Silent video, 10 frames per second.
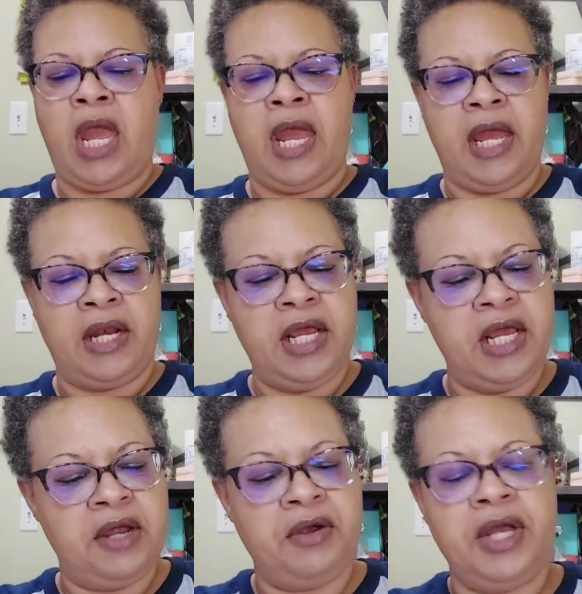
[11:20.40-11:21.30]
and
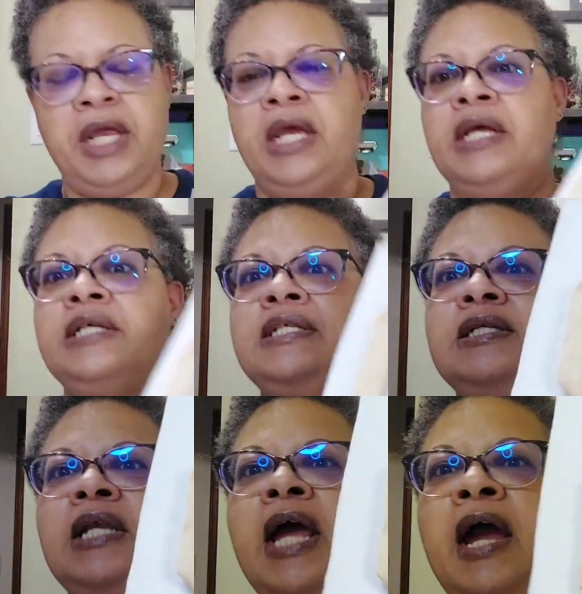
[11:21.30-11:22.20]
here it
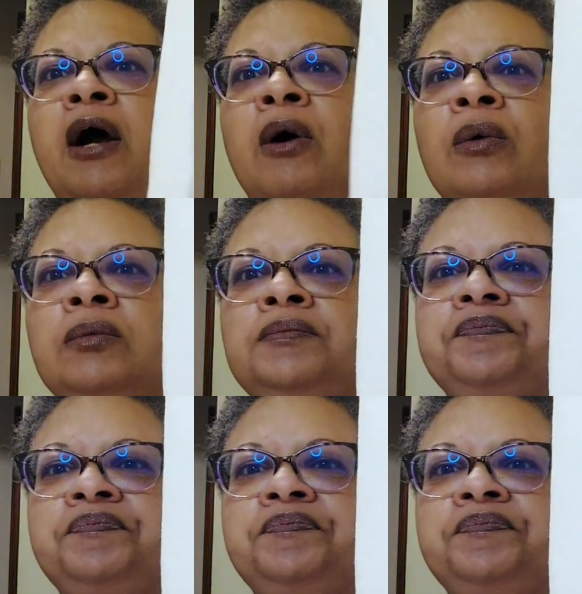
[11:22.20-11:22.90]
is now.